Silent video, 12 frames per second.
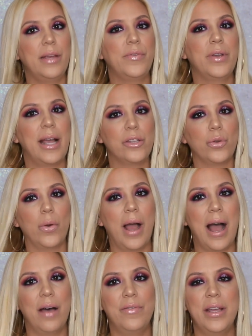If you guys don't
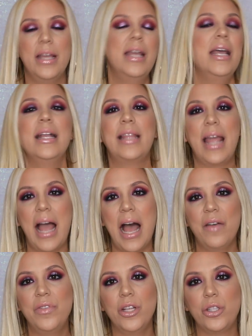have it, they
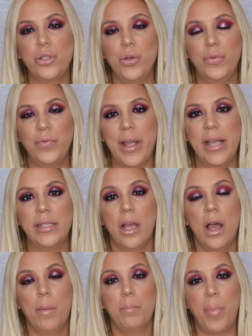have the Too Faced
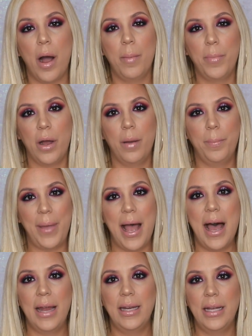Bomb Bomb
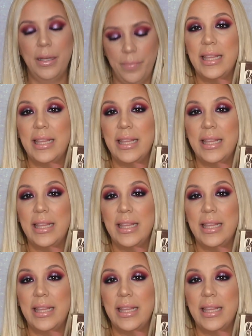palette.